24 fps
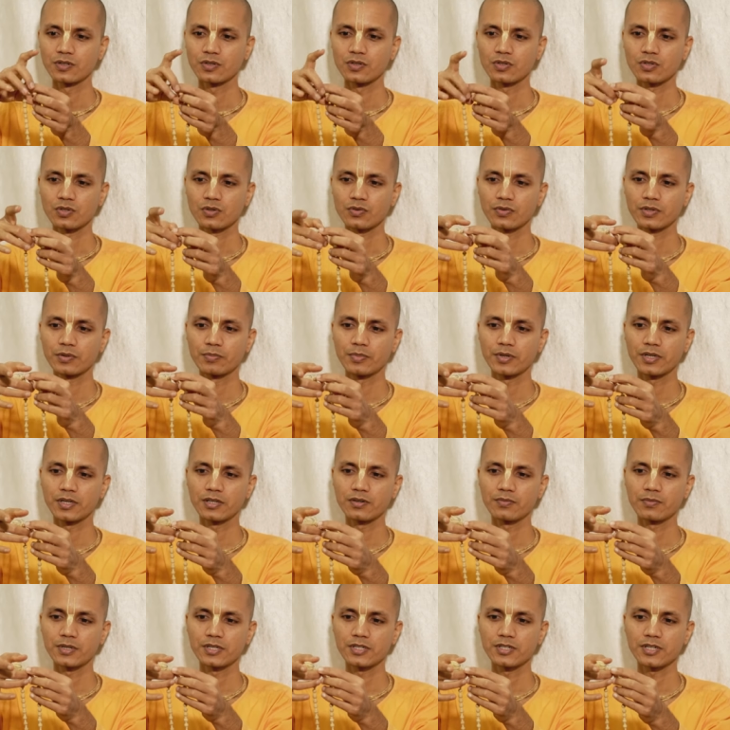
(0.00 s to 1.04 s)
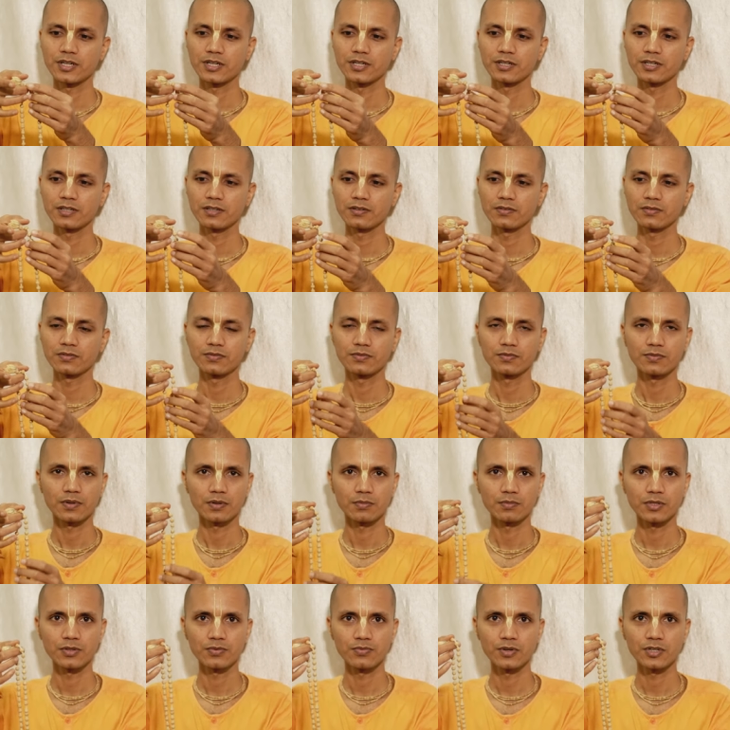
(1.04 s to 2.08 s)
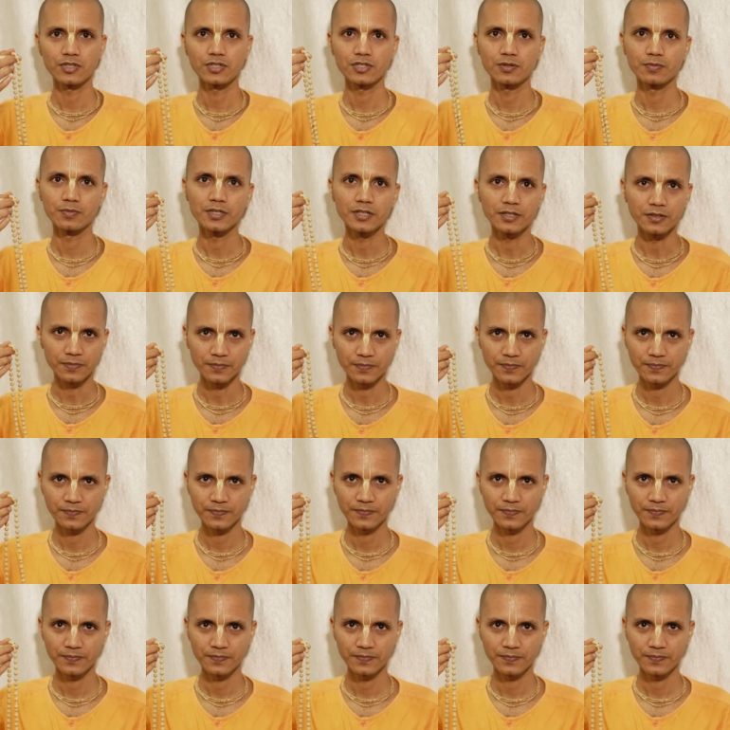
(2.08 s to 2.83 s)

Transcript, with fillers: So we begin by chanting from the first mani.